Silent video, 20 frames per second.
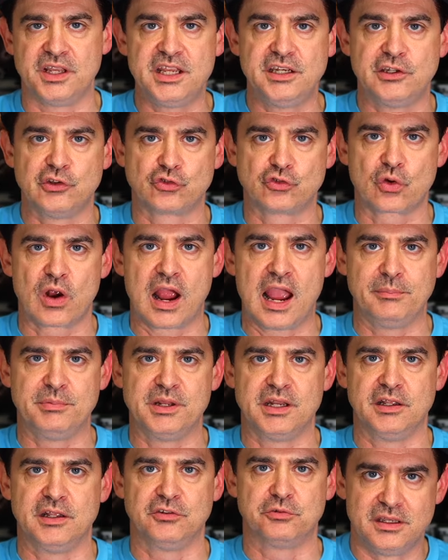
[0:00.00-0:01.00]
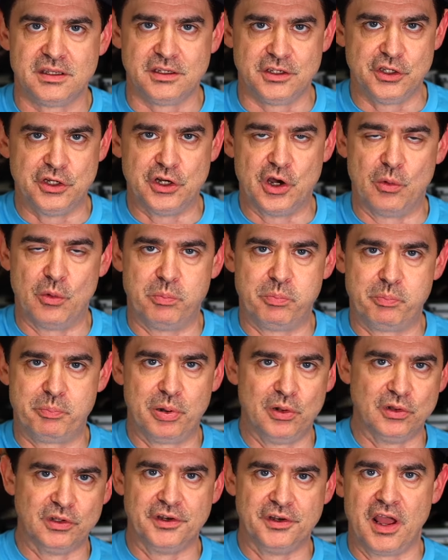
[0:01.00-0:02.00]
He described it as, you know,
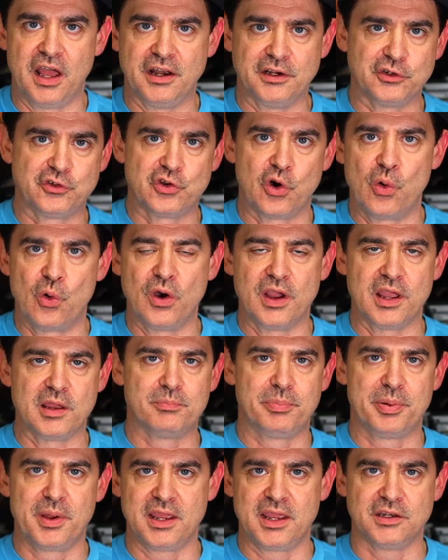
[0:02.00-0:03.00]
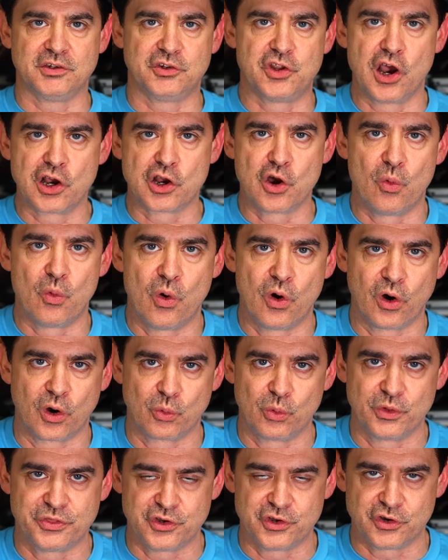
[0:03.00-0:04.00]
pulling on a toy, playing
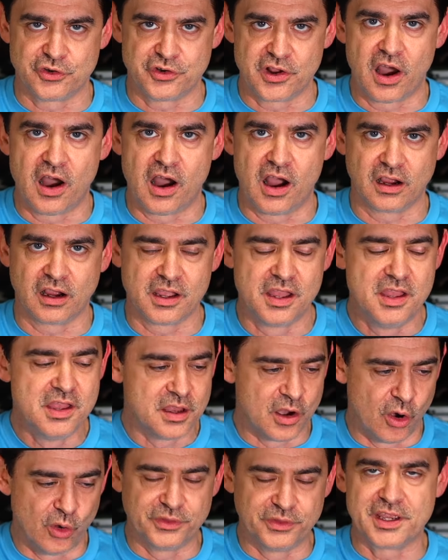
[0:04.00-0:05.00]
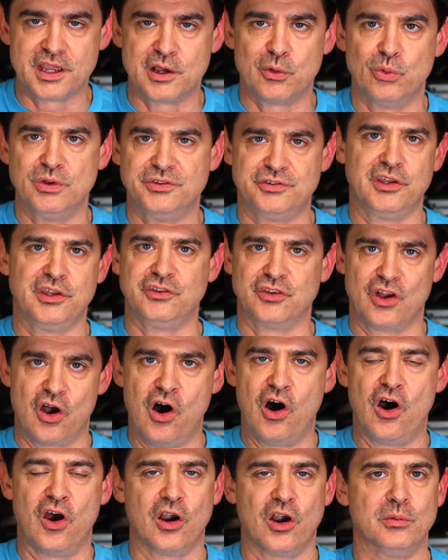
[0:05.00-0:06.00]
tug-of-war with your dog, only it was his
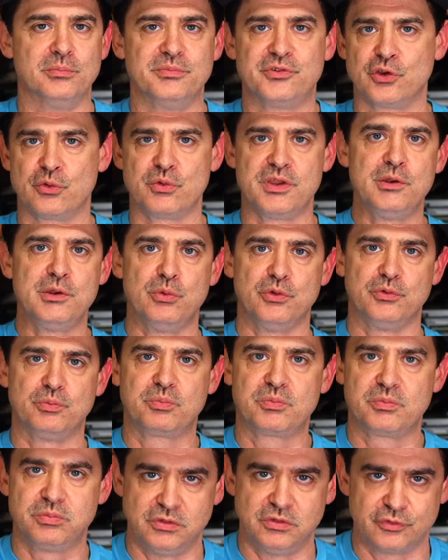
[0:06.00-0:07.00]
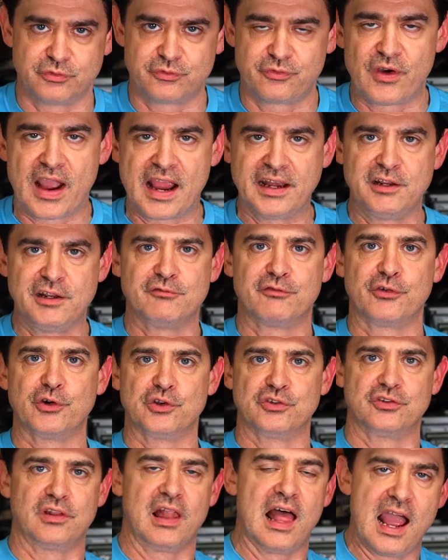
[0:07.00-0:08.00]
arm. So he was fighting for
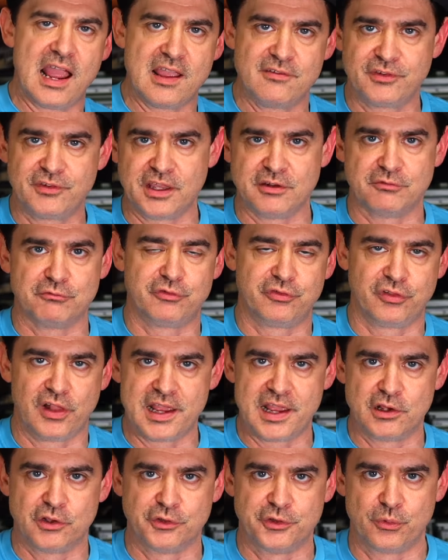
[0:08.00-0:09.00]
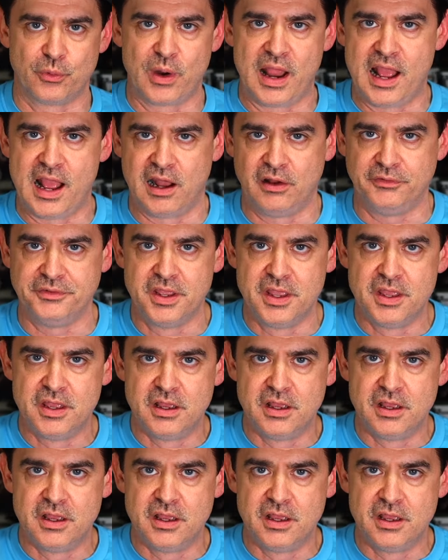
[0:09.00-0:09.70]
his life, getting flailed around.